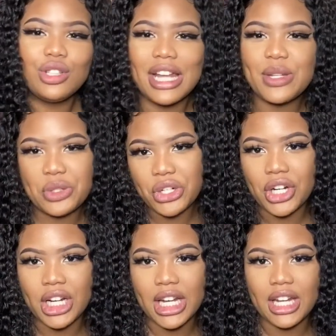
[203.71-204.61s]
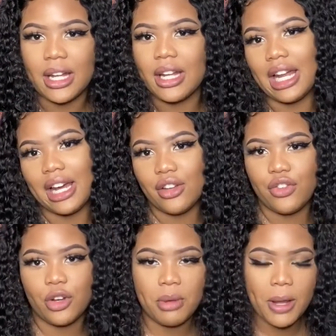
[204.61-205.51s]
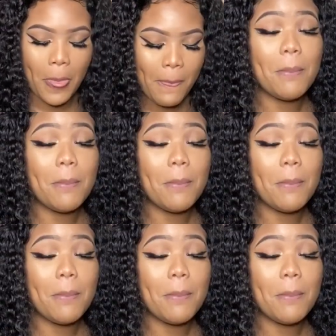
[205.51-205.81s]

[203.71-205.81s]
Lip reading: that's what you're gonna get, like, you feel me?